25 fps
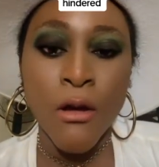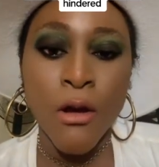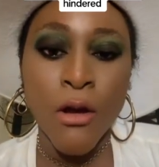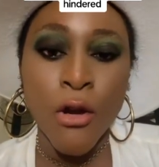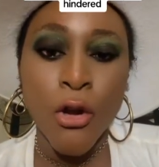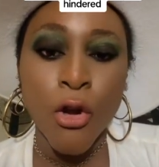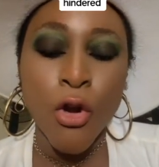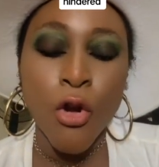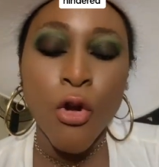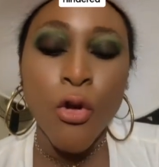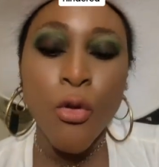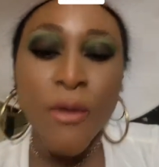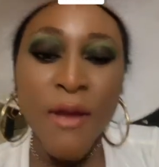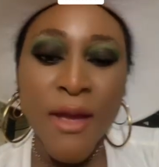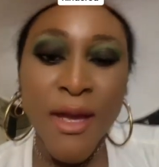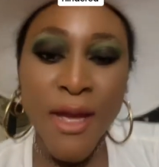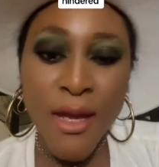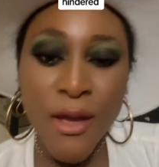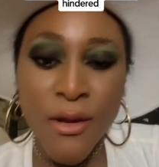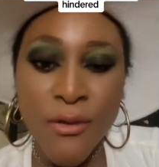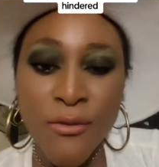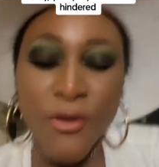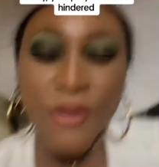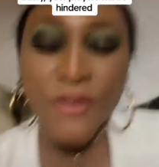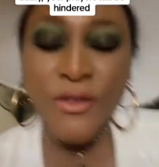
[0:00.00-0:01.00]

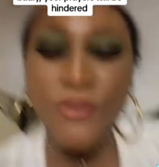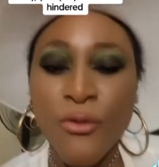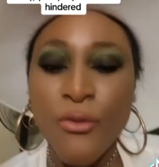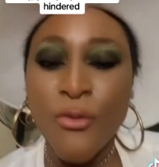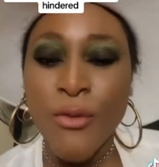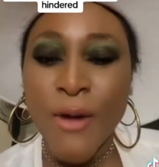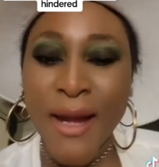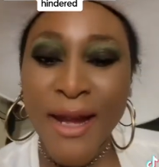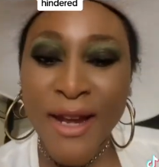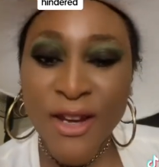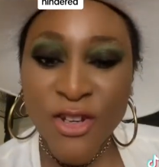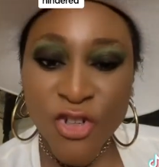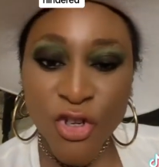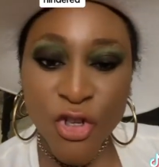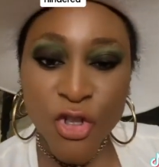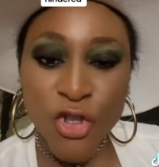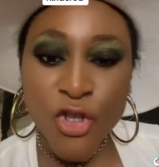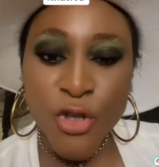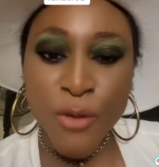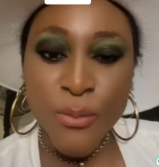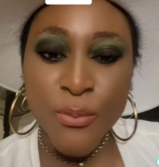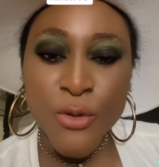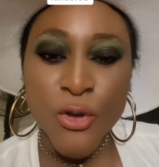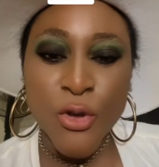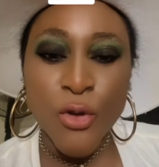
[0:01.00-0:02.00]
looking for the
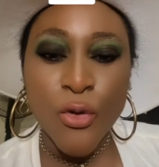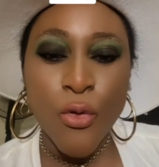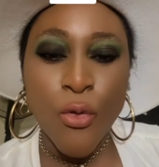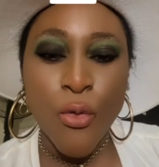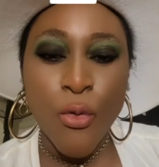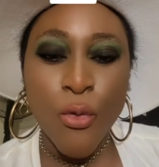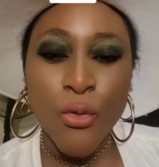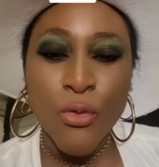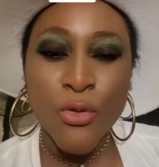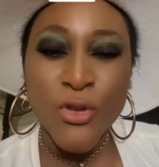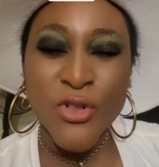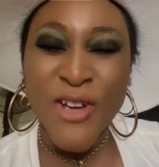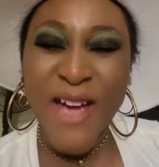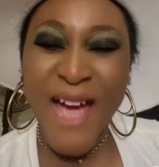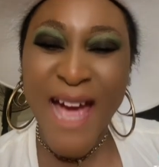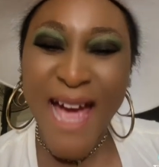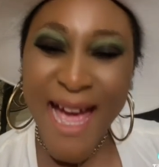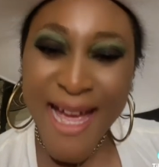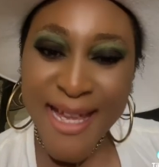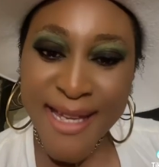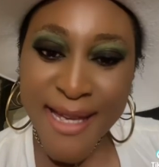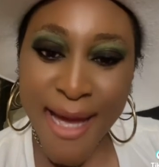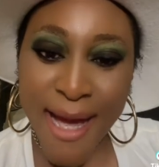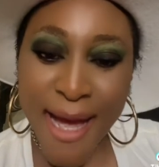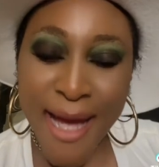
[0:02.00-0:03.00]
relationship to go to
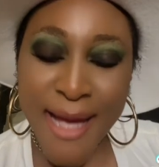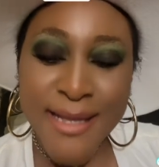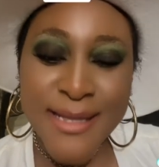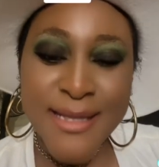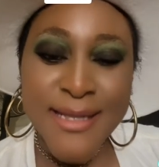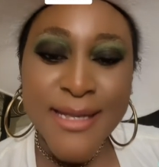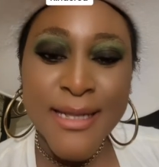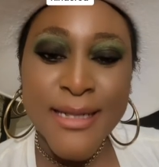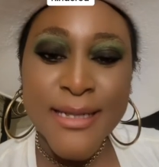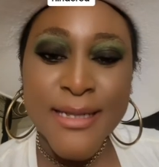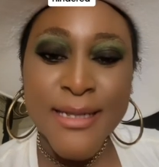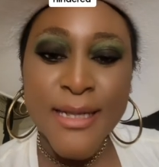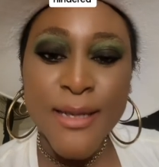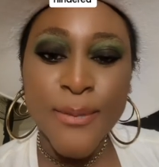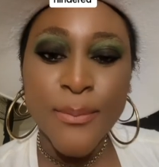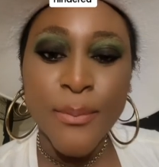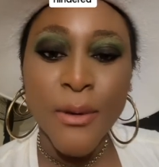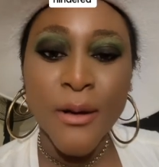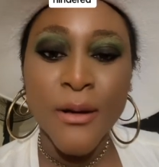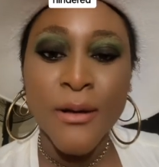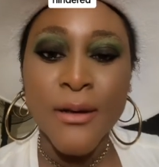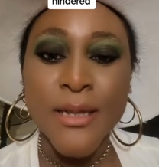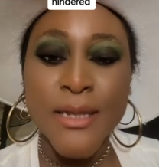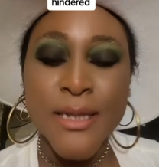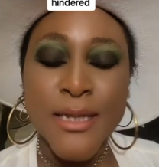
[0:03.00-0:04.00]
higher heights and
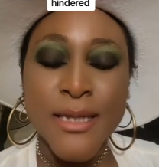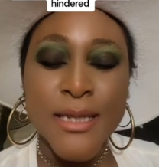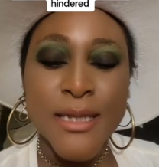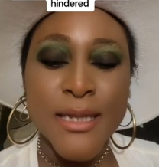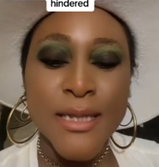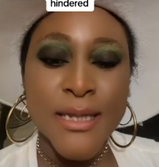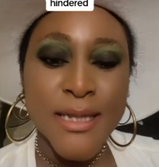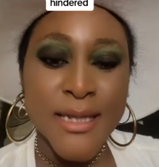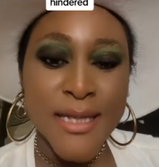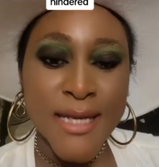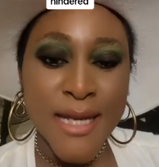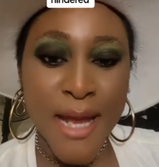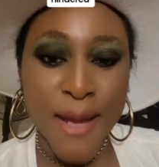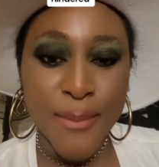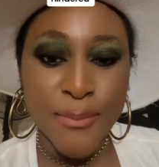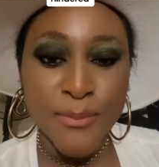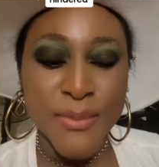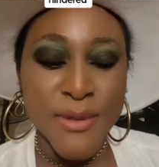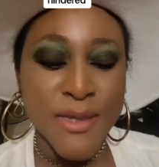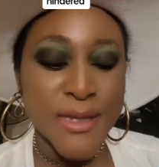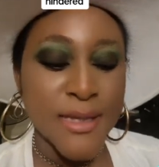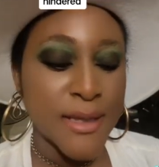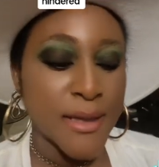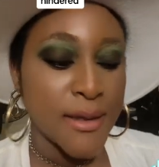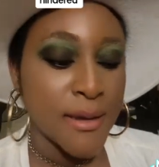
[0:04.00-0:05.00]
deeper
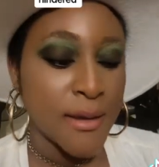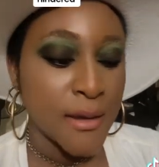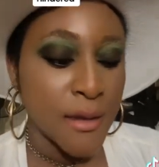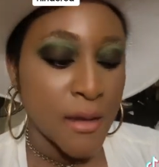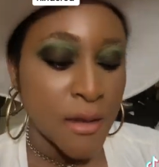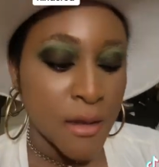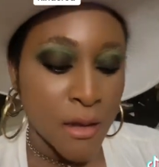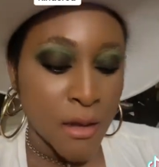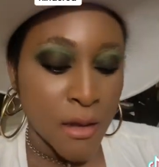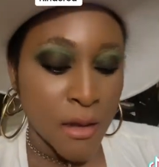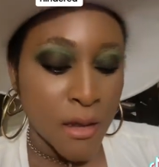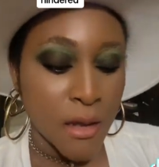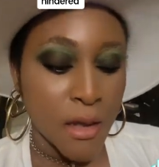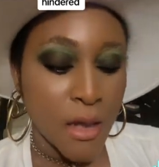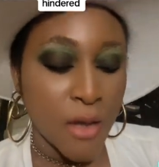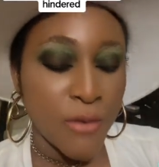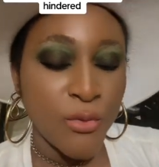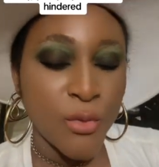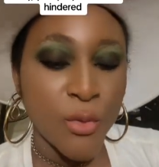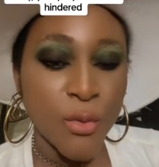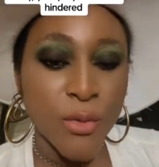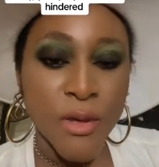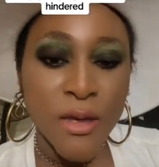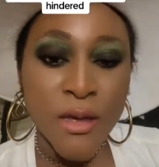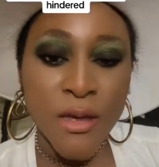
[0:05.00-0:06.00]
depths, if
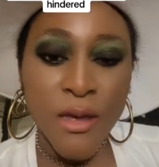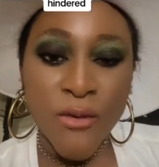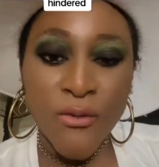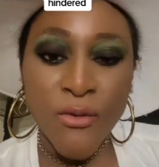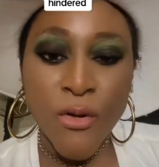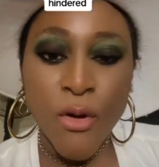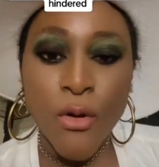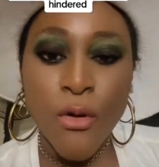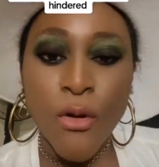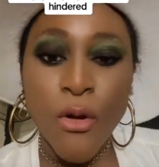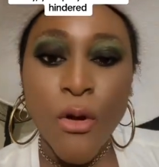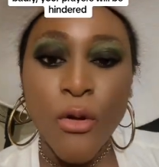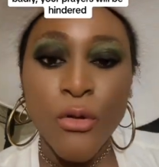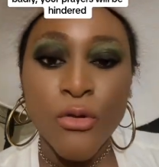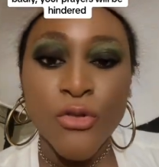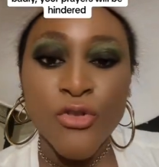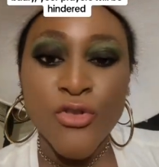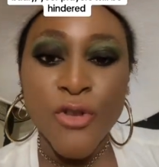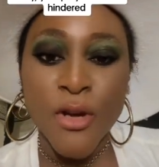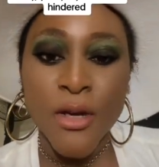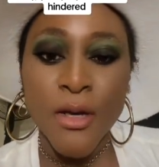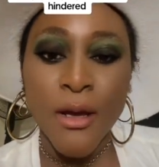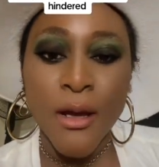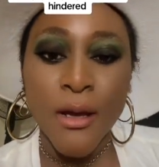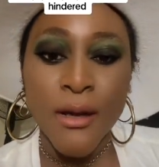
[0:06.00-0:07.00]
you give her
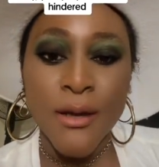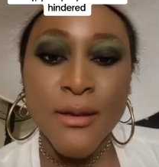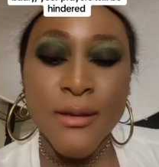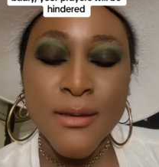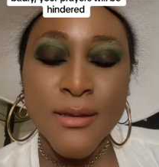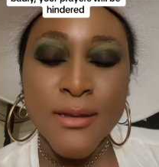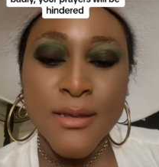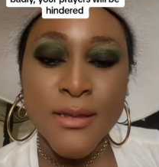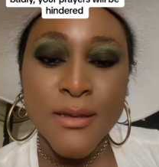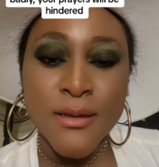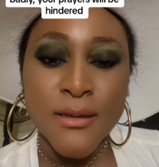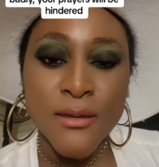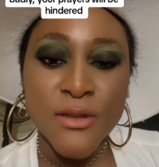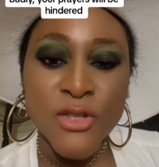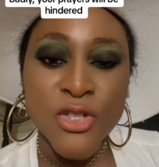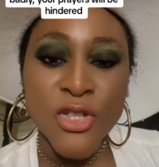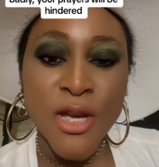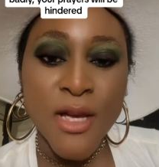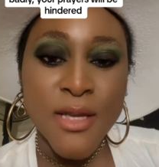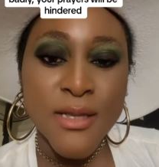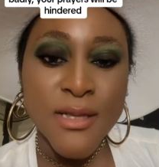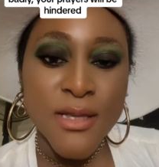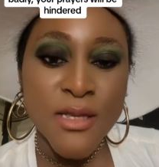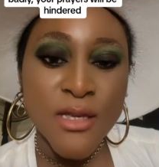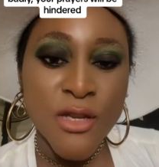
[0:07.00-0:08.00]
$100,
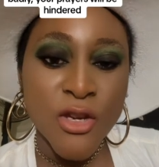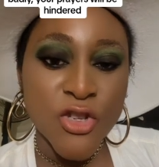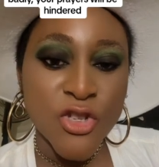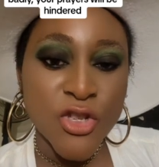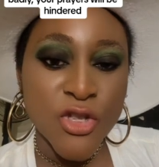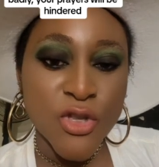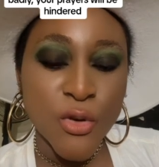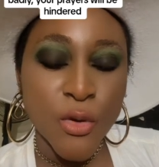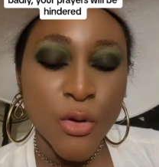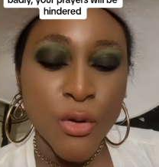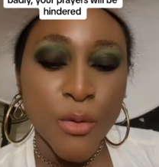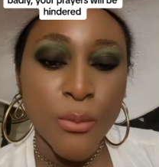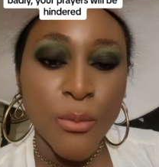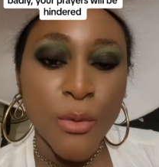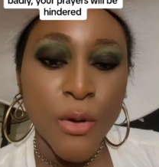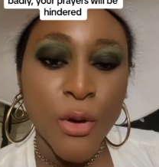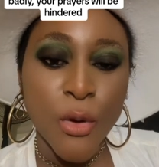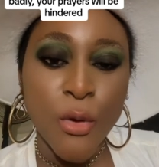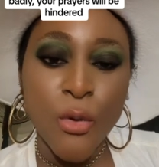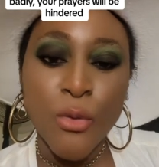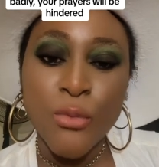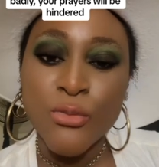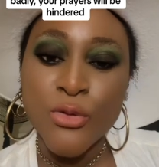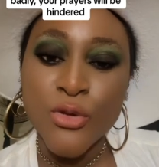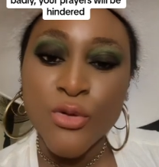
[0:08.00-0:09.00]
chances are she's going to bring
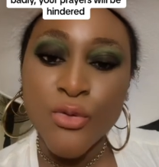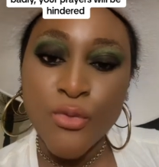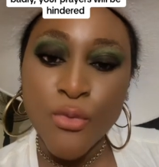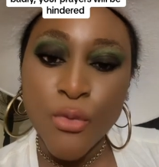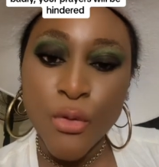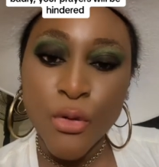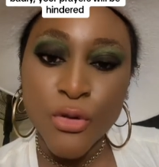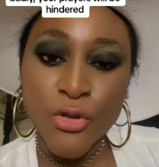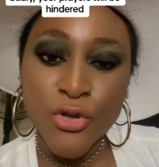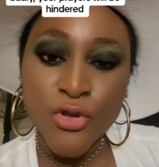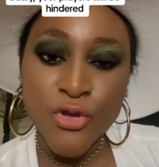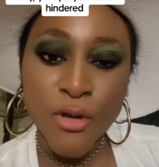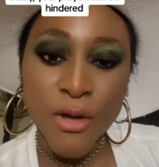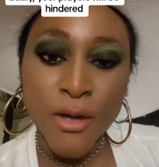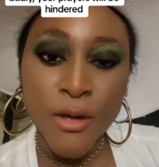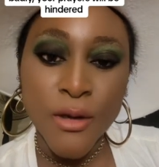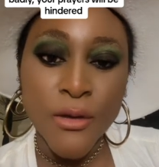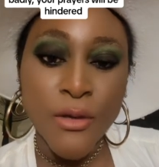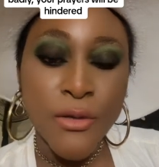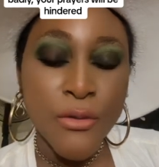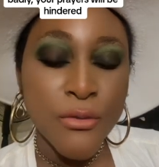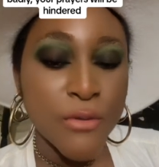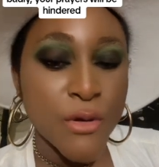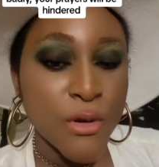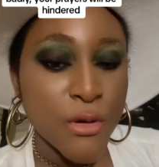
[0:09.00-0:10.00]
home 200,
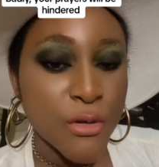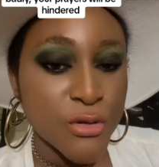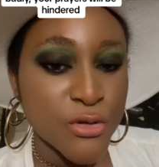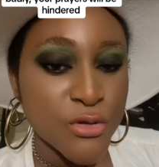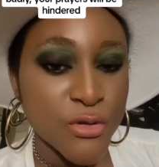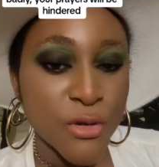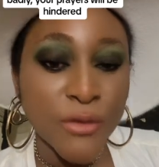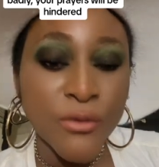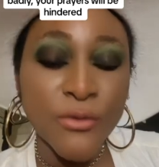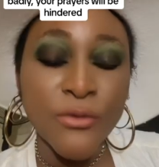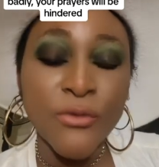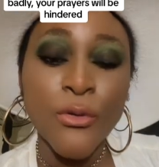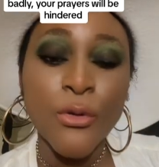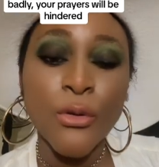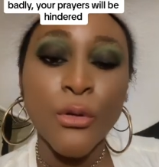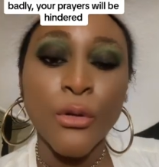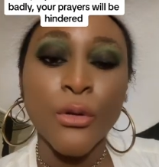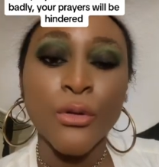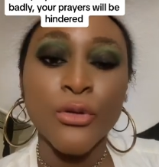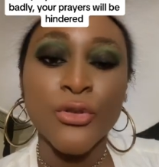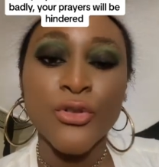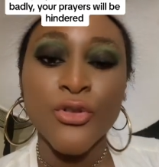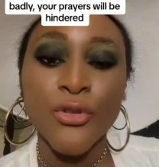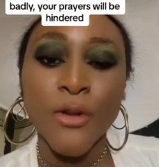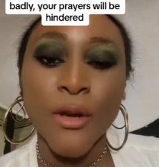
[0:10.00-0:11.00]
300,
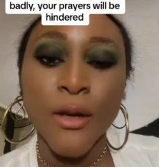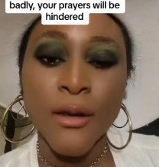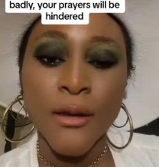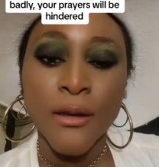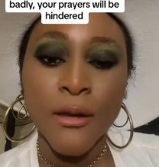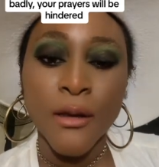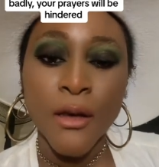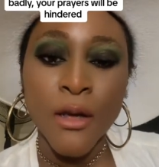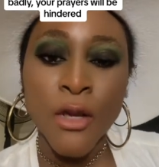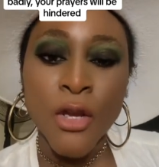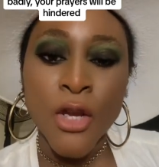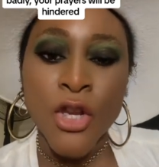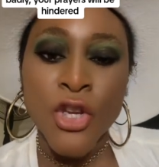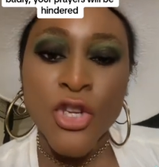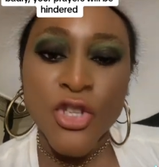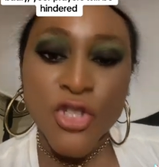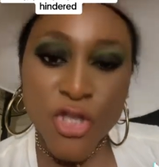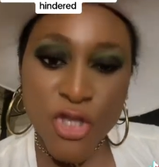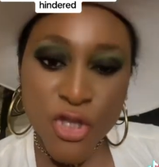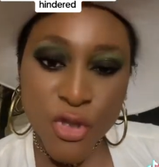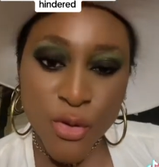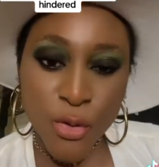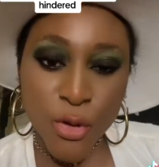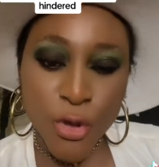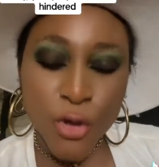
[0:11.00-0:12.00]
400.
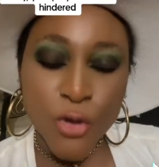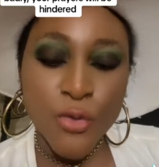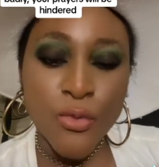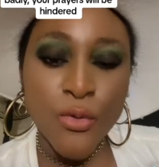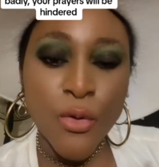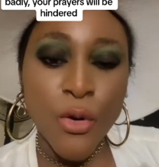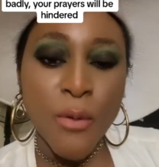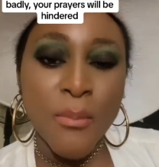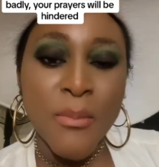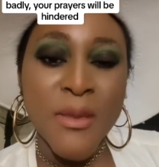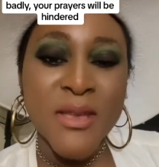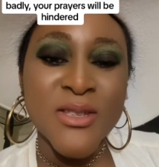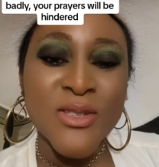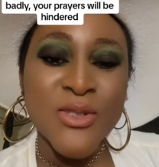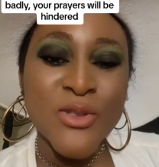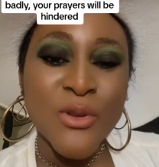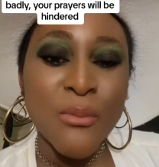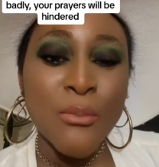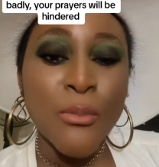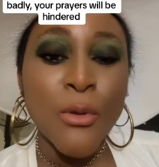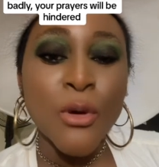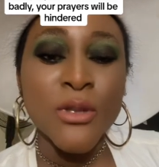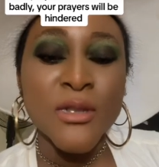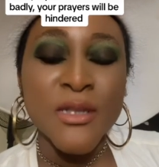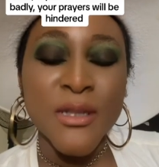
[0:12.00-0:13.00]
She's going to do her best to
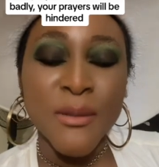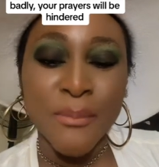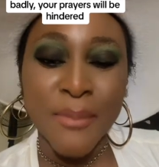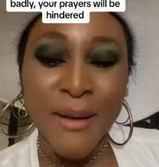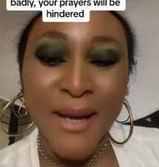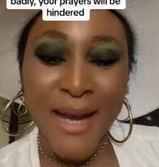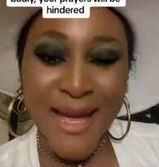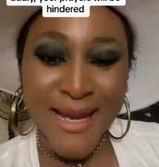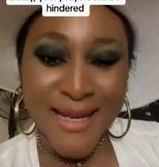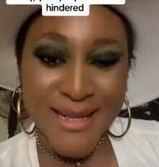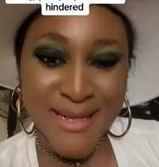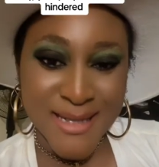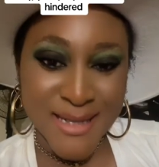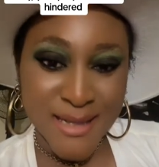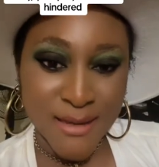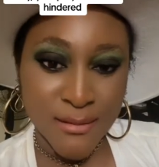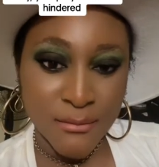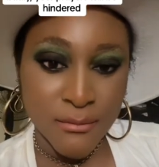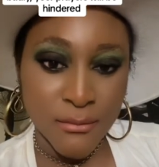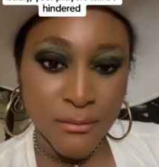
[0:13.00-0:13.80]
multiply it.